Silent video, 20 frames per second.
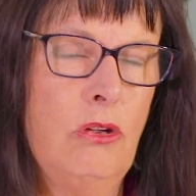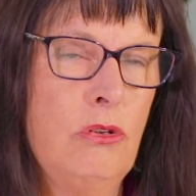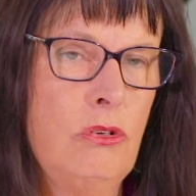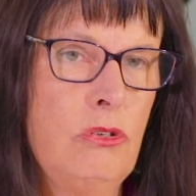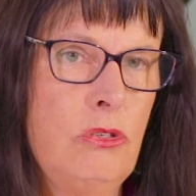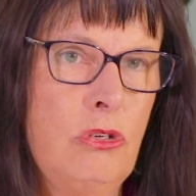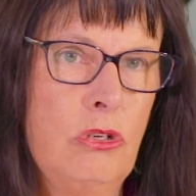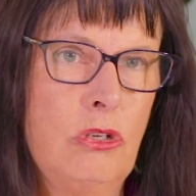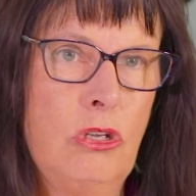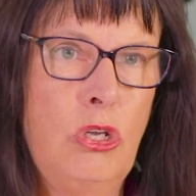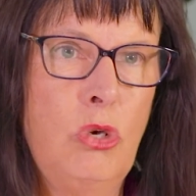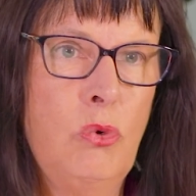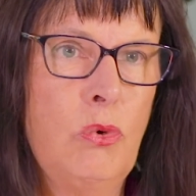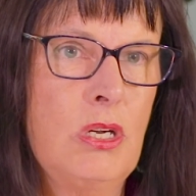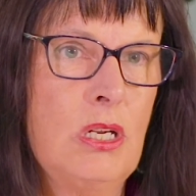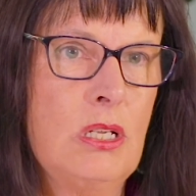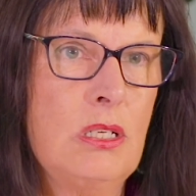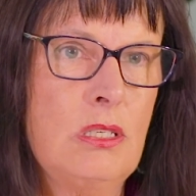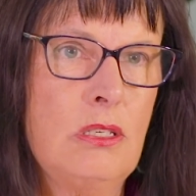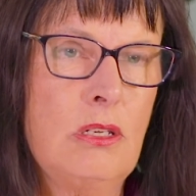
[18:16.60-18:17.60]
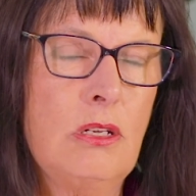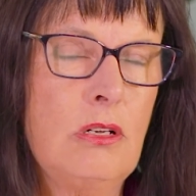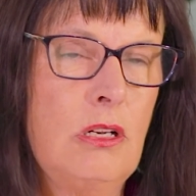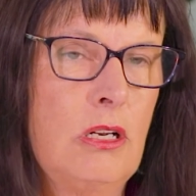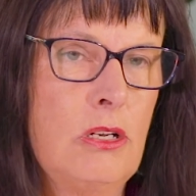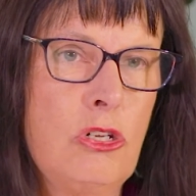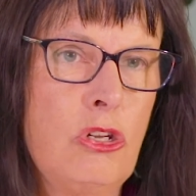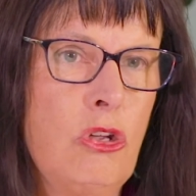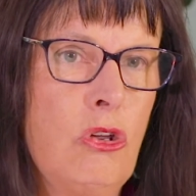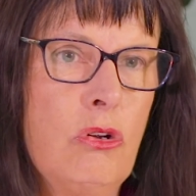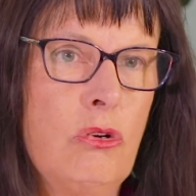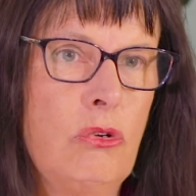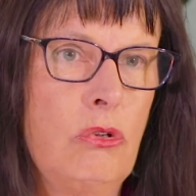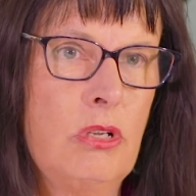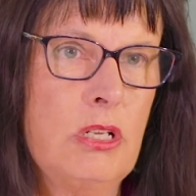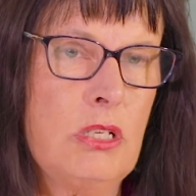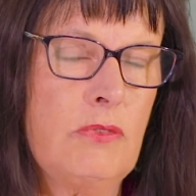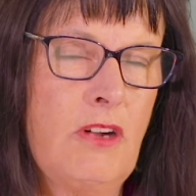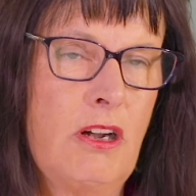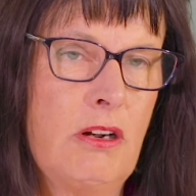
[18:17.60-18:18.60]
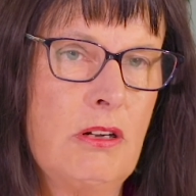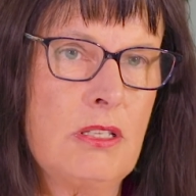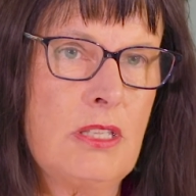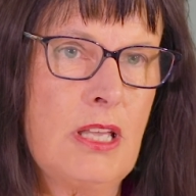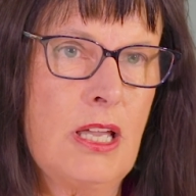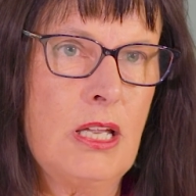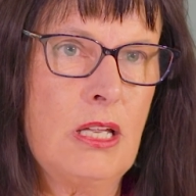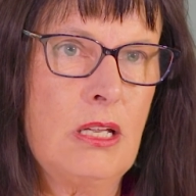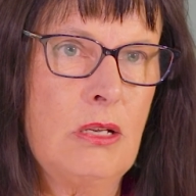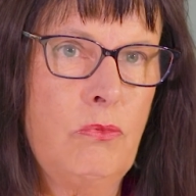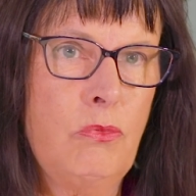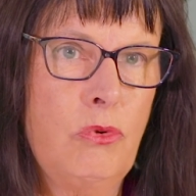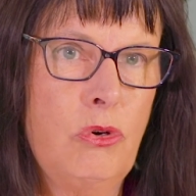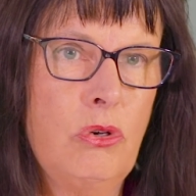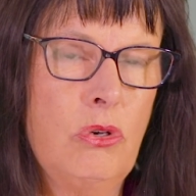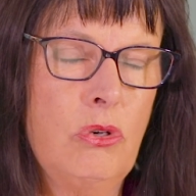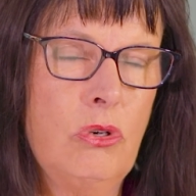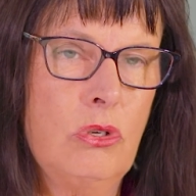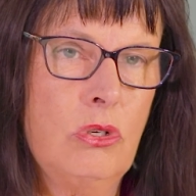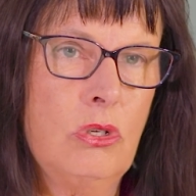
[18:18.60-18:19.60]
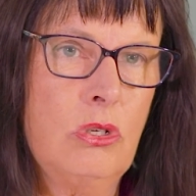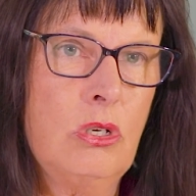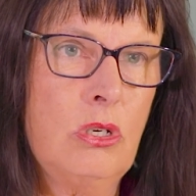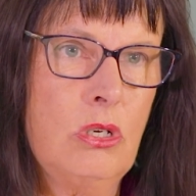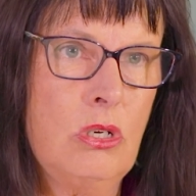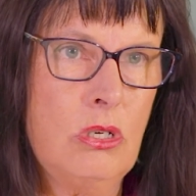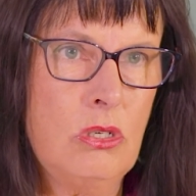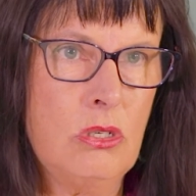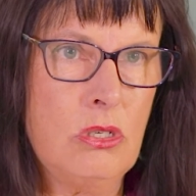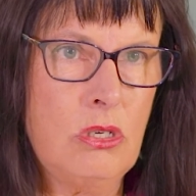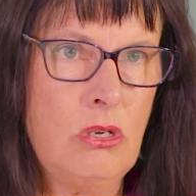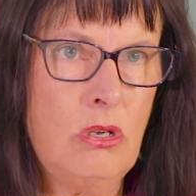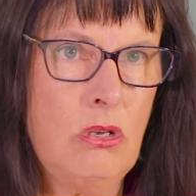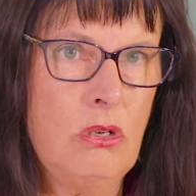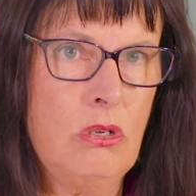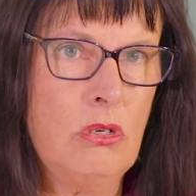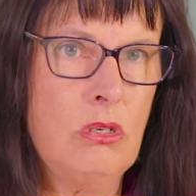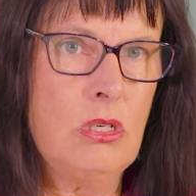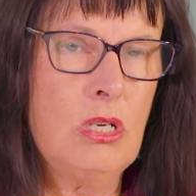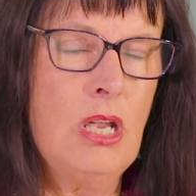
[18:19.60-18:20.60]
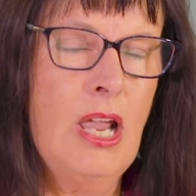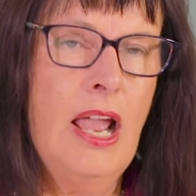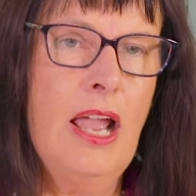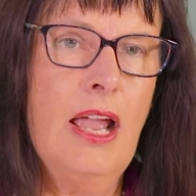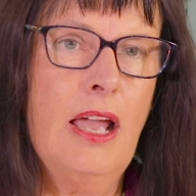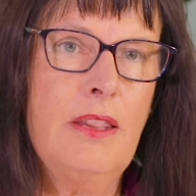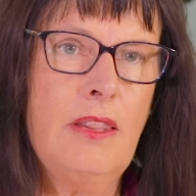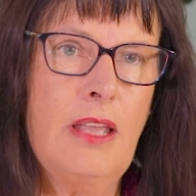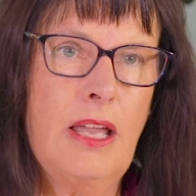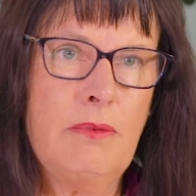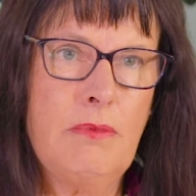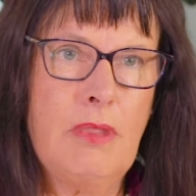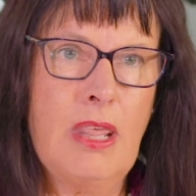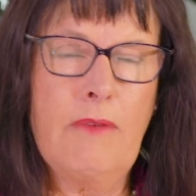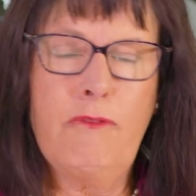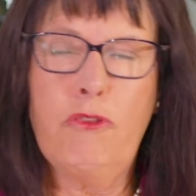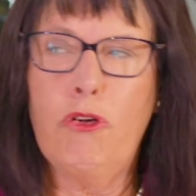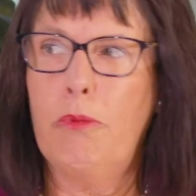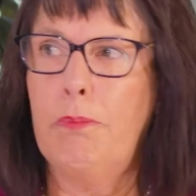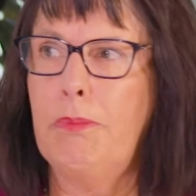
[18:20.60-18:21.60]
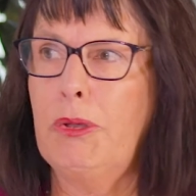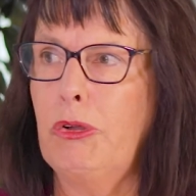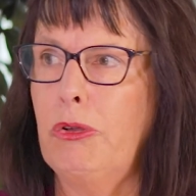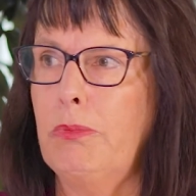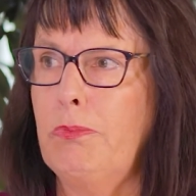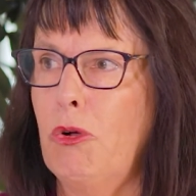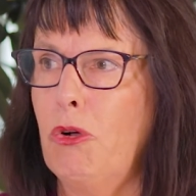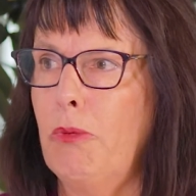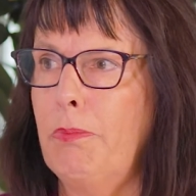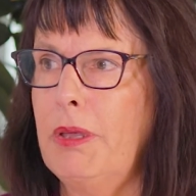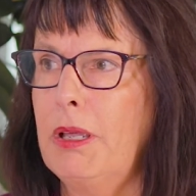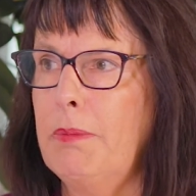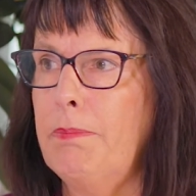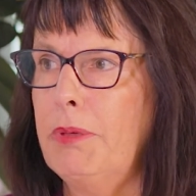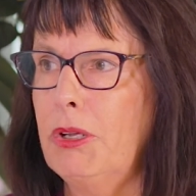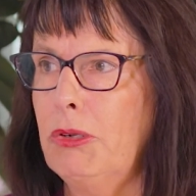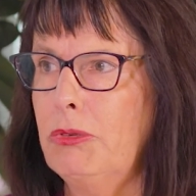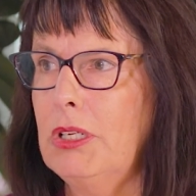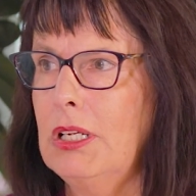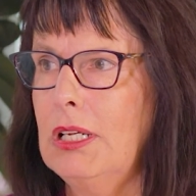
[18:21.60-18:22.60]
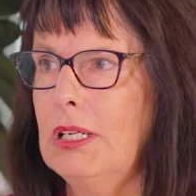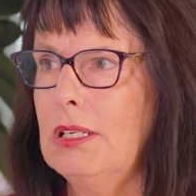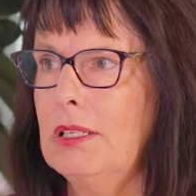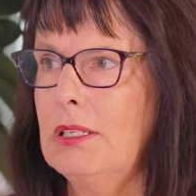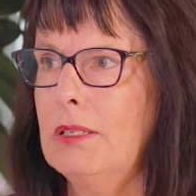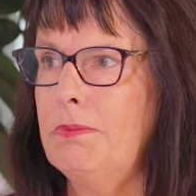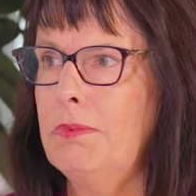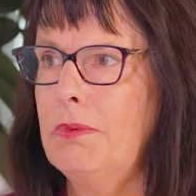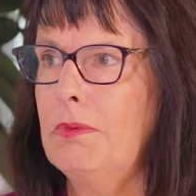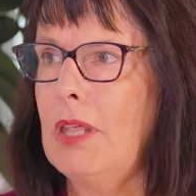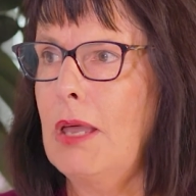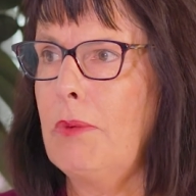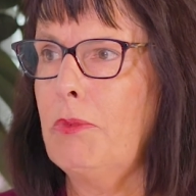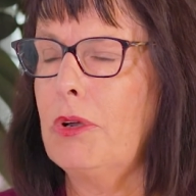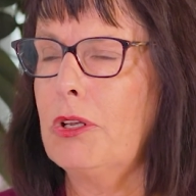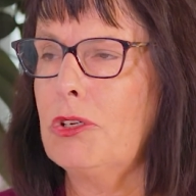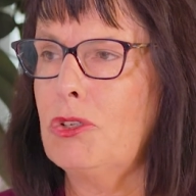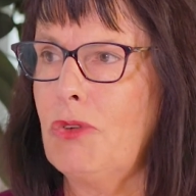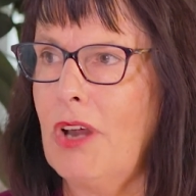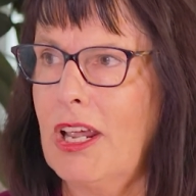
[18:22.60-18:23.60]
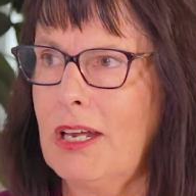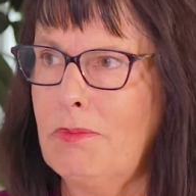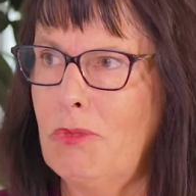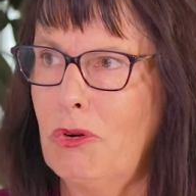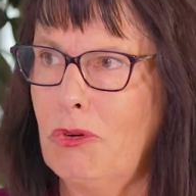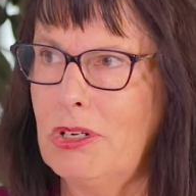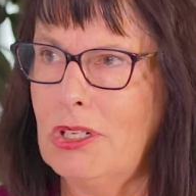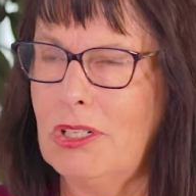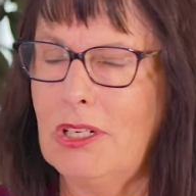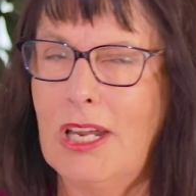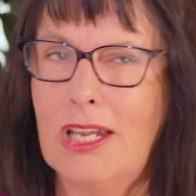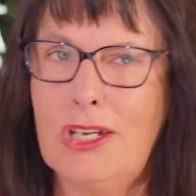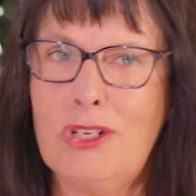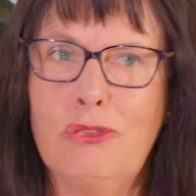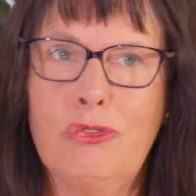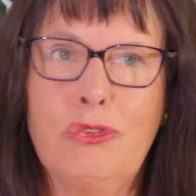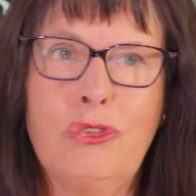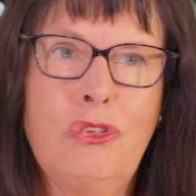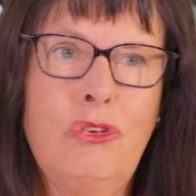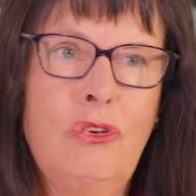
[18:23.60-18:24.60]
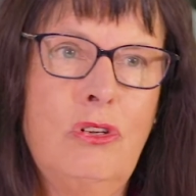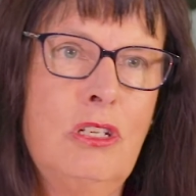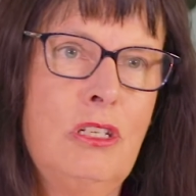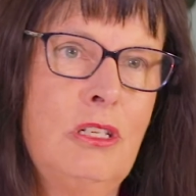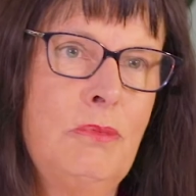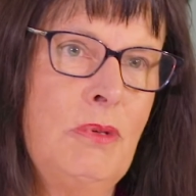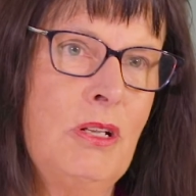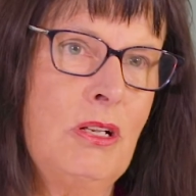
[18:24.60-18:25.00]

circuitous circle as far as they were concerned, and they'd therefore build more big buildings that would attract more international students.